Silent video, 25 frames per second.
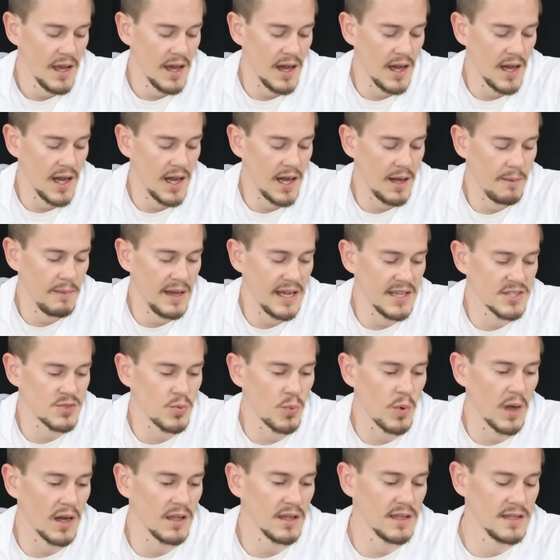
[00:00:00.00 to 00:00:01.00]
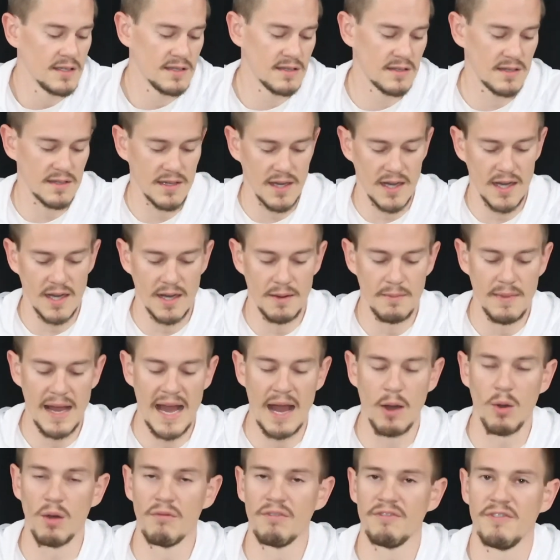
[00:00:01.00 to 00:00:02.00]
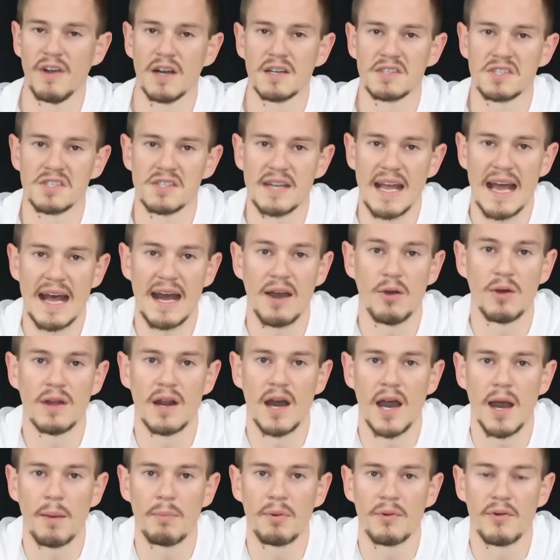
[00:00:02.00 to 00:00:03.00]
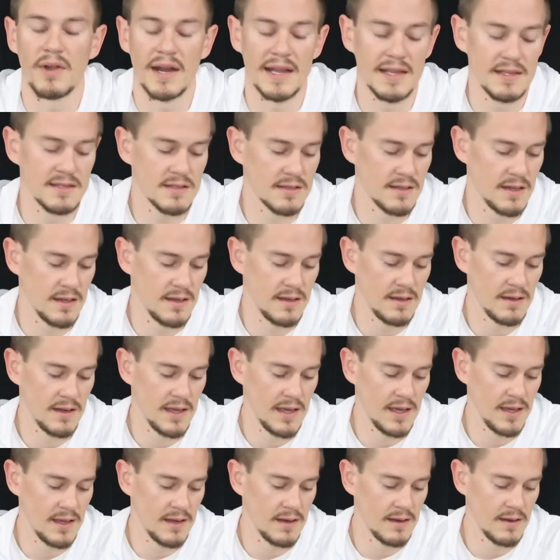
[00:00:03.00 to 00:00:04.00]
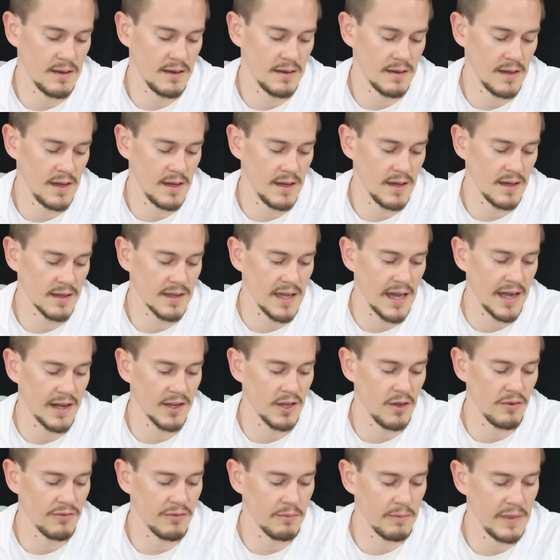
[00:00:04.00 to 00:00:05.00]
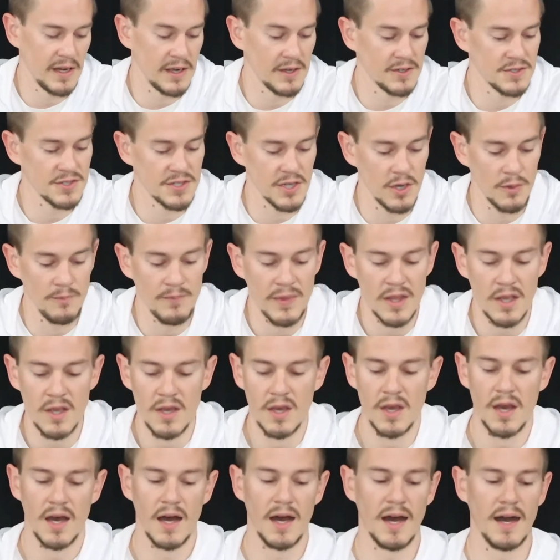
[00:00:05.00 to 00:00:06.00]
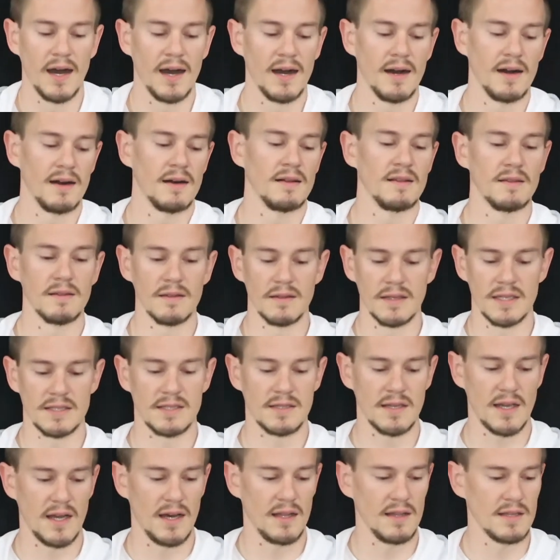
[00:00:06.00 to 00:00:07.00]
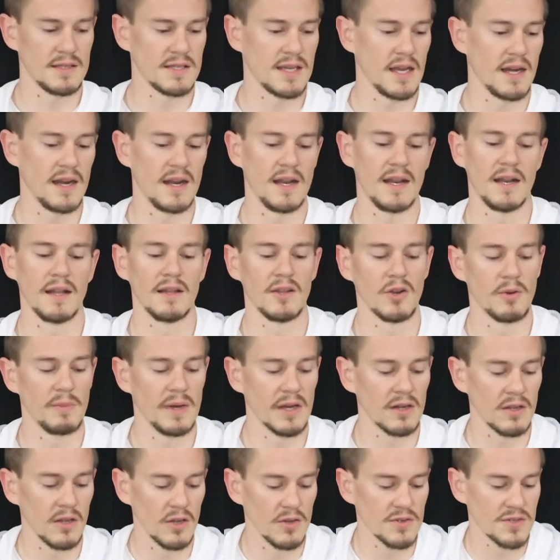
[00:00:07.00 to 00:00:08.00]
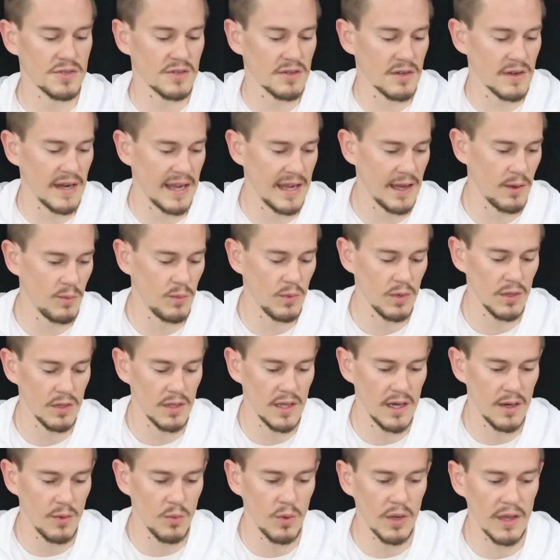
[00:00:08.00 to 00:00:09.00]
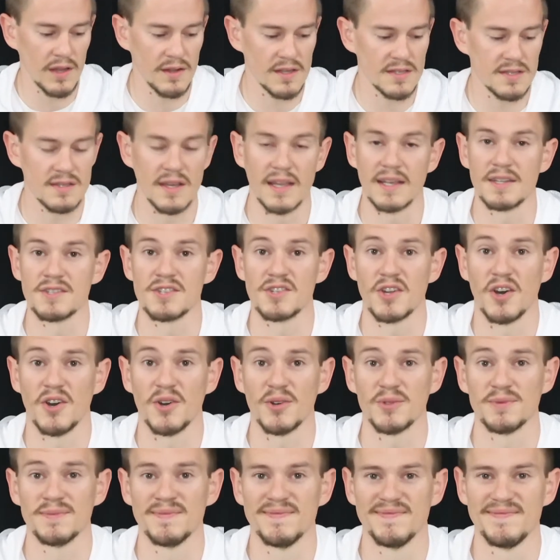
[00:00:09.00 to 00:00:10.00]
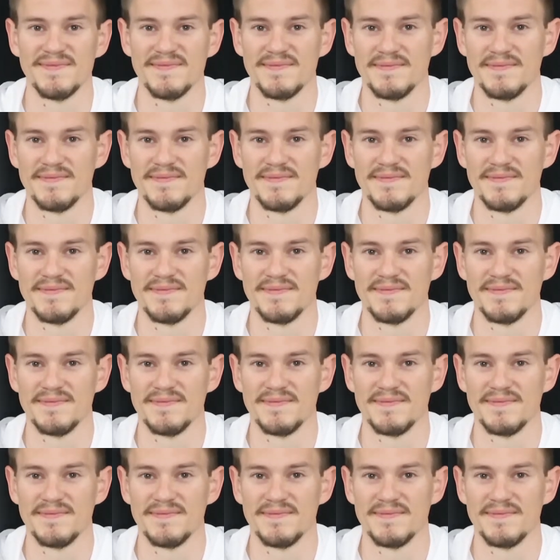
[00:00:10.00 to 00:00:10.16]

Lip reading: As well as how it functions, how it operates, and kind of go from there. So let's get it in a little bit closer, and we'll get this thing installed.